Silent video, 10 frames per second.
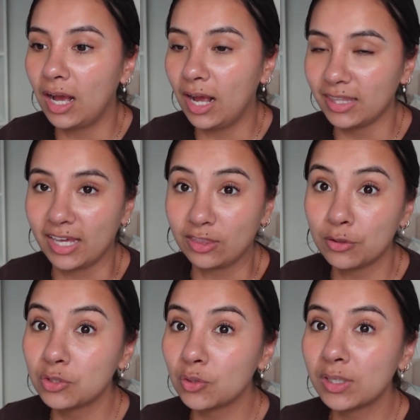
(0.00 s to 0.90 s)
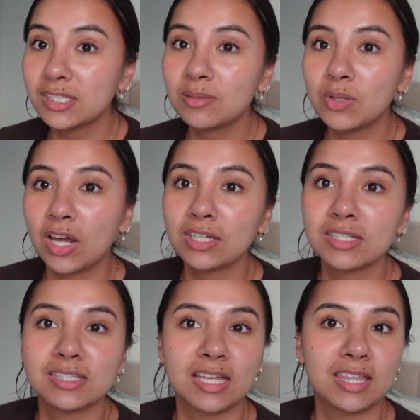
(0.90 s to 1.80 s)
I like those stories to be honest
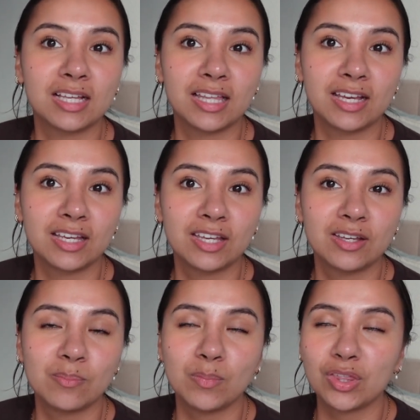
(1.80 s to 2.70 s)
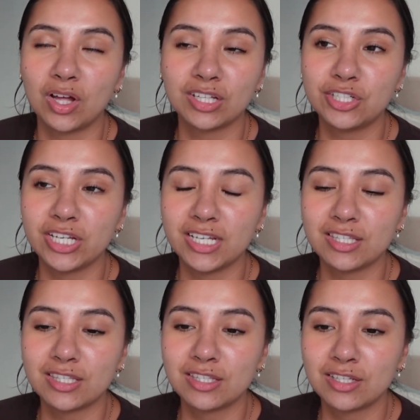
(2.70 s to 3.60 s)
because I think like mythology
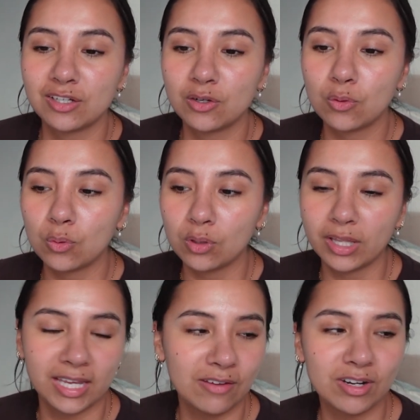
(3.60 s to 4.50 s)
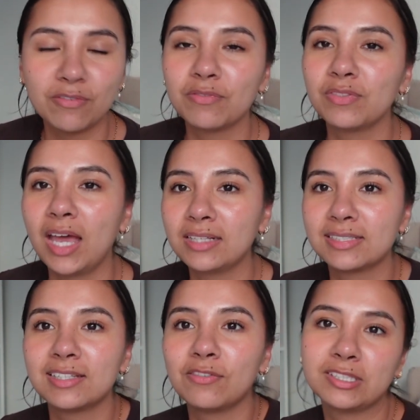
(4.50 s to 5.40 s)
is cool. Like even if that
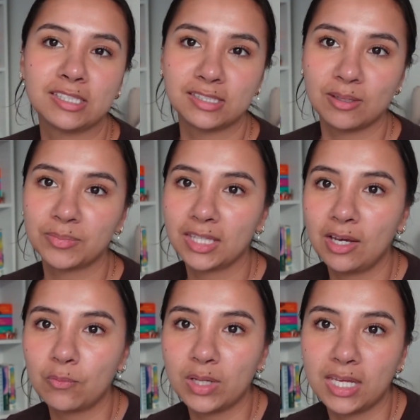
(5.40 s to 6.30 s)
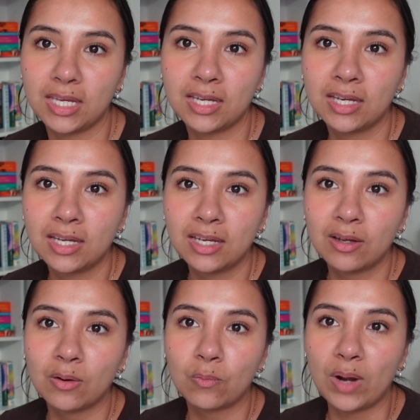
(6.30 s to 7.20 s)
stuff isn't something that we
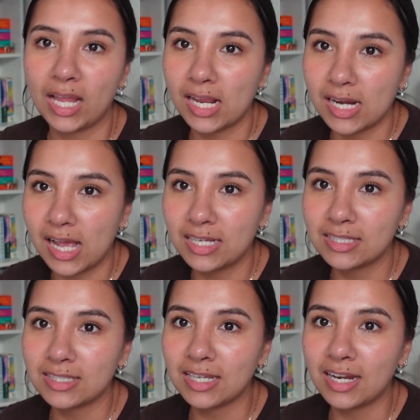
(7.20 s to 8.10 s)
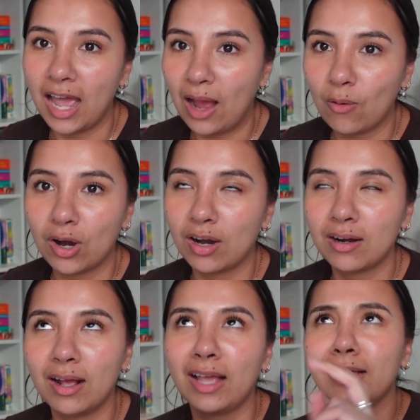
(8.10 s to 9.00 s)
recognize in
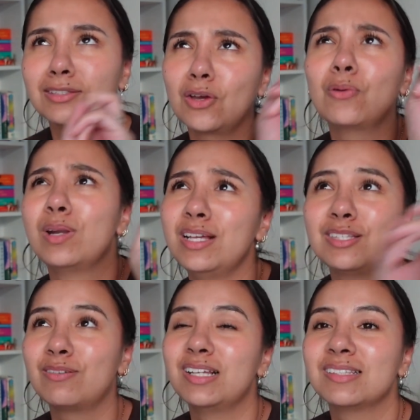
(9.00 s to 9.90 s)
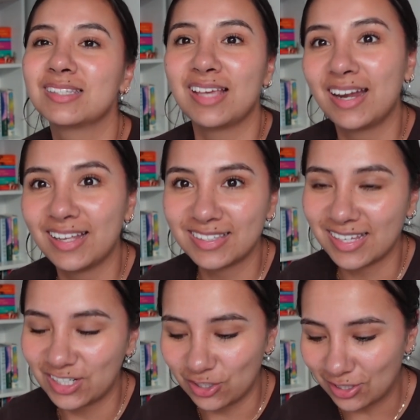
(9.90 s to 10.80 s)
our I guess own history and society, it's
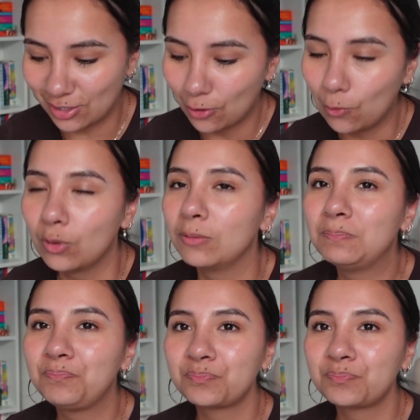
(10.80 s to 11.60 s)
like just cool